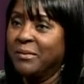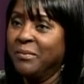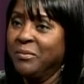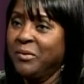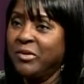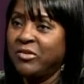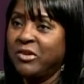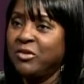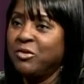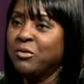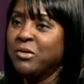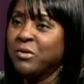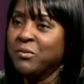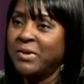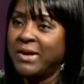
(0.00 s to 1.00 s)
which is you
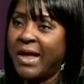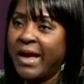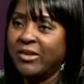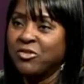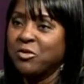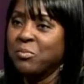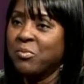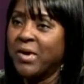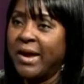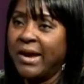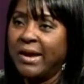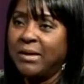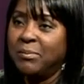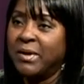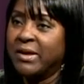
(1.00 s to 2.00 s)
can relax your
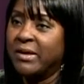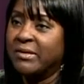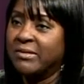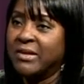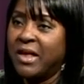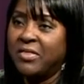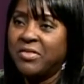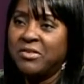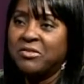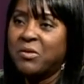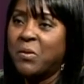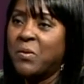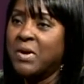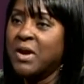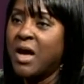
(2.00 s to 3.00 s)
brain because nothing's
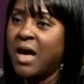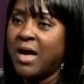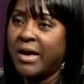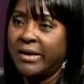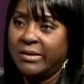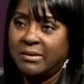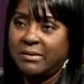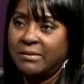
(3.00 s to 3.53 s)
going on.